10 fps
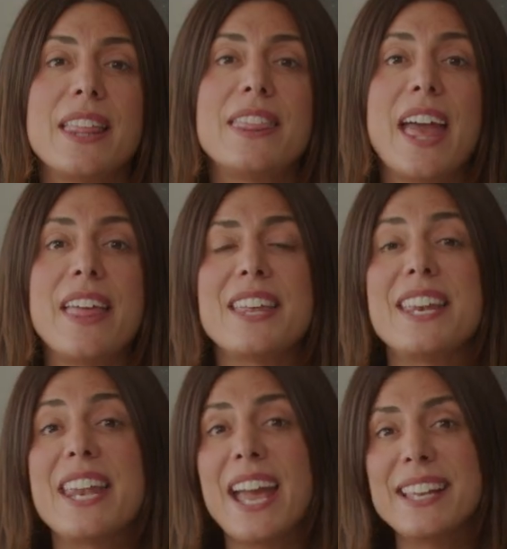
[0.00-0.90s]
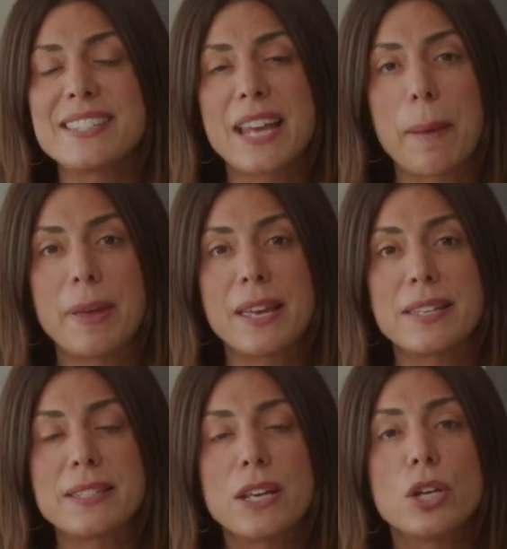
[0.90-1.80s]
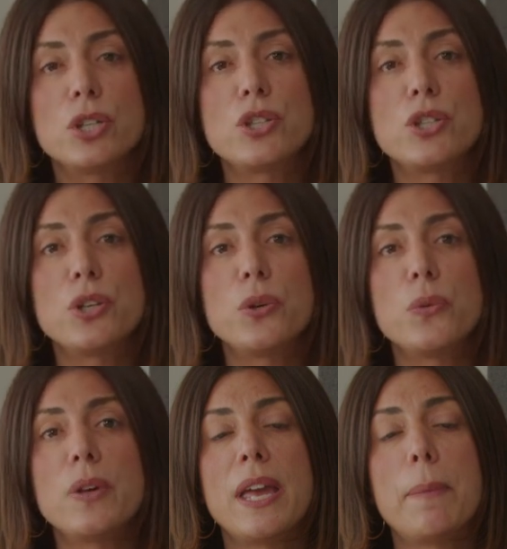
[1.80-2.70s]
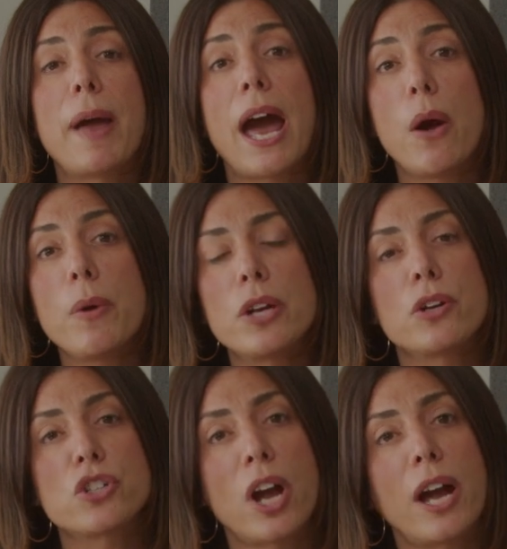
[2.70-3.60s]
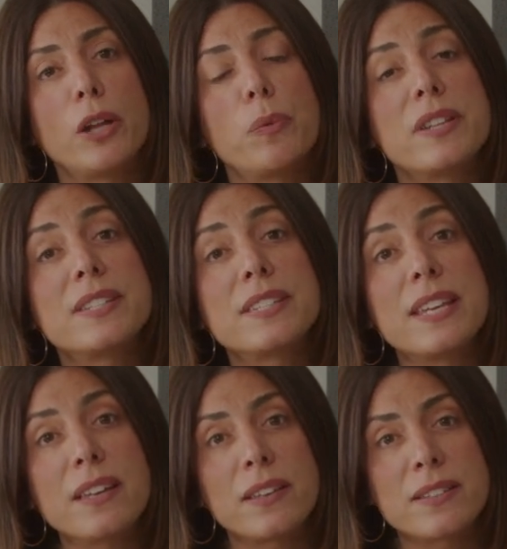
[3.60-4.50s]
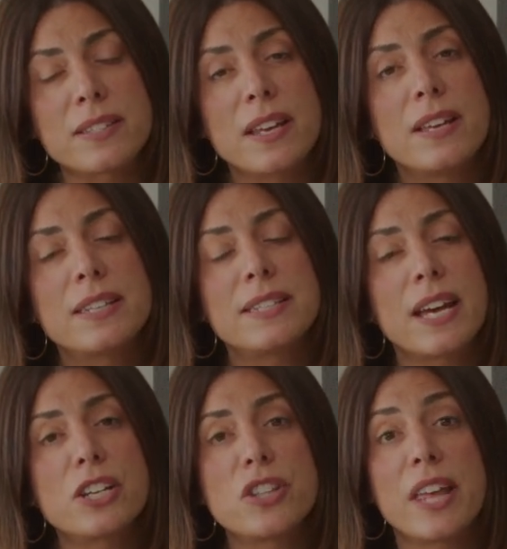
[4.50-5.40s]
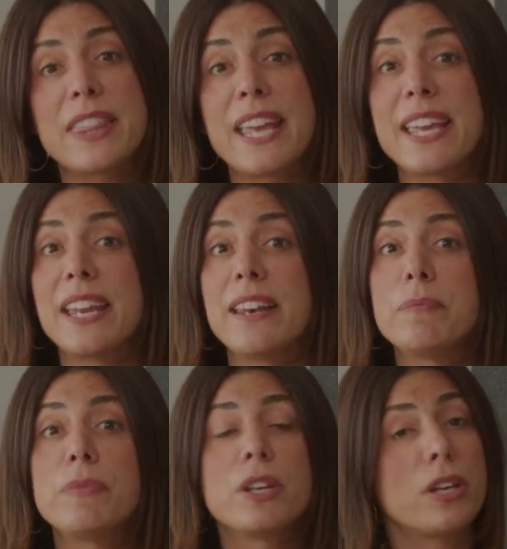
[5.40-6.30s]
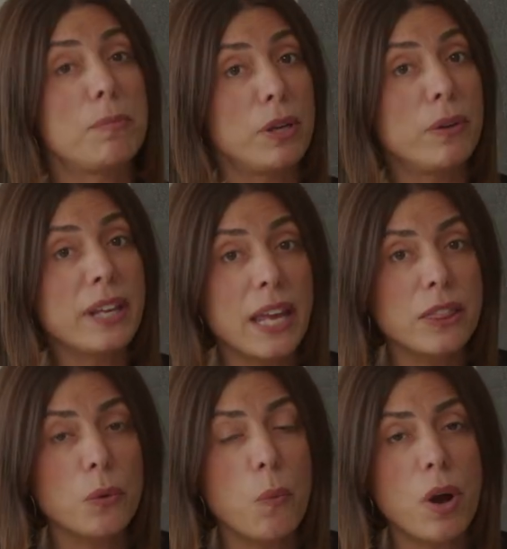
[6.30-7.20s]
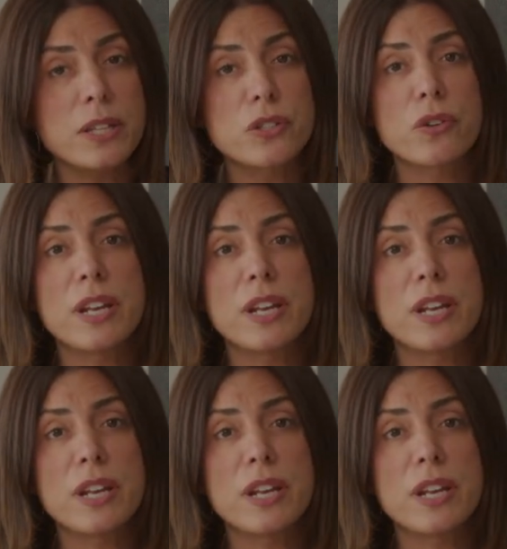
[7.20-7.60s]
then the next step is to empower your child with skills such that they can communicate their wants or